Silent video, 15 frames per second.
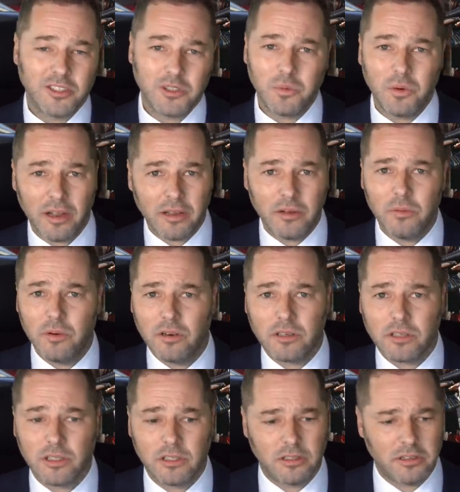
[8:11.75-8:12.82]
It's way
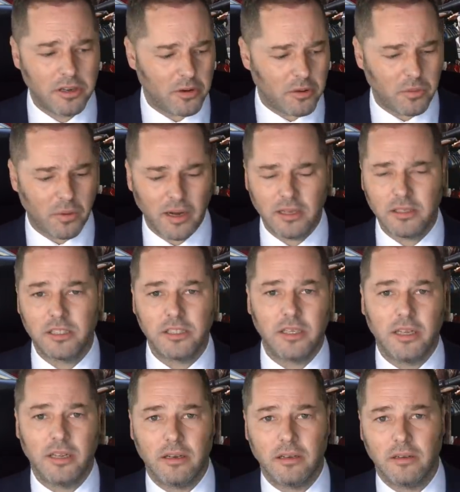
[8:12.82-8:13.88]
worse. You've got
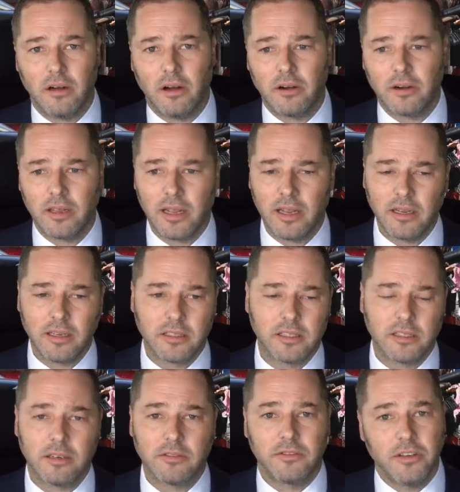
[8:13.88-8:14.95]
Weinstein and R. Kelly and
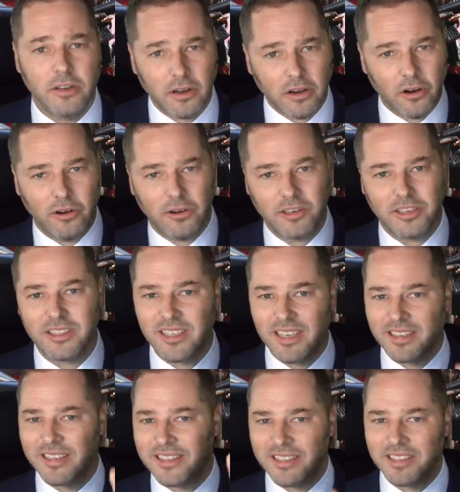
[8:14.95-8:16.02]
stuff. No, you
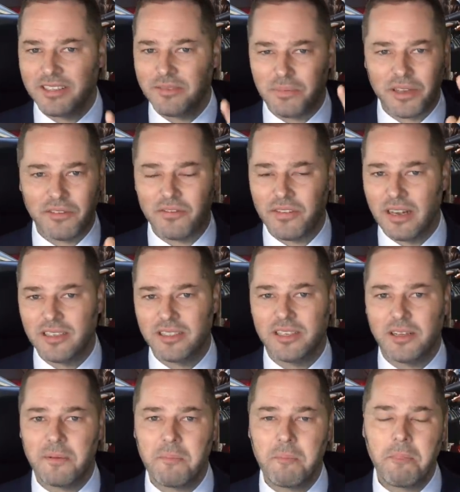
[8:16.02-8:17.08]
see, this is the big
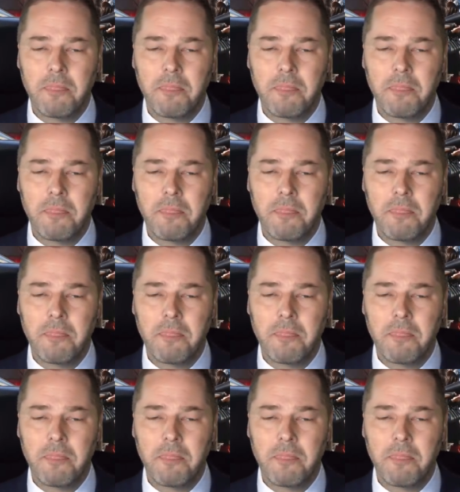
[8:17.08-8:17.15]
fallacy.